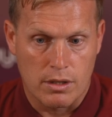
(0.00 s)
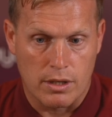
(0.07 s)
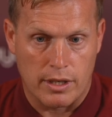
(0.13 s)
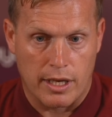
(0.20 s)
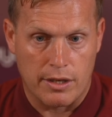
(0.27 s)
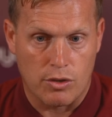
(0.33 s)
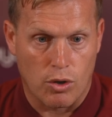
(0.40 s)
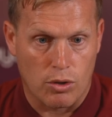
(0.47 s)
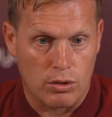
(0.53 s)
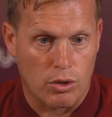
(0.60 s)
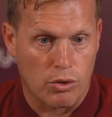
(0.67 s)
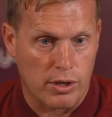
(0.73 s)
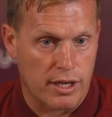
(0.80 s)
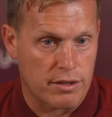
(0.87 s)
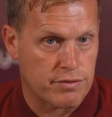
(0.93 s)
then not
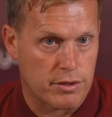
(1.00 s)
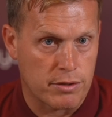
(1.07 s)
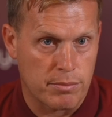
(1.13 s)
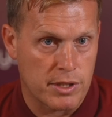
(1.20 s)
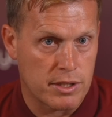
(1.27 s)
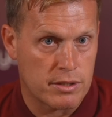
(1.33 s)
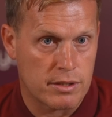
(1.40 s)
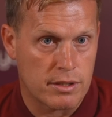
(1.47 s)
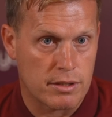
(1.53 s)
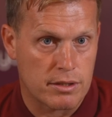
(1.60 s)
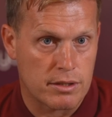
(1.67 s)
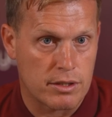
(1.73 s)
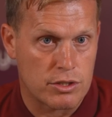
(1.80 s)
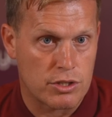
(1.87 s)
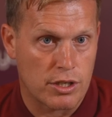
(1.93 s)
long after the meeting,
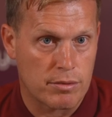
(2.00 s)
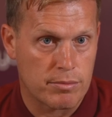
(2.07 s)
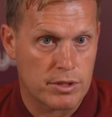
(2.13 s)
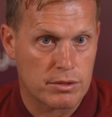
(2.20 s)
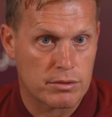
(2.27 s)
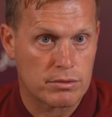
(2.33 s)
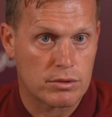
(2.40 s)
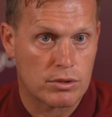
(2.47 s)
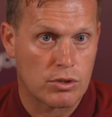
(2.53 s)
the chairman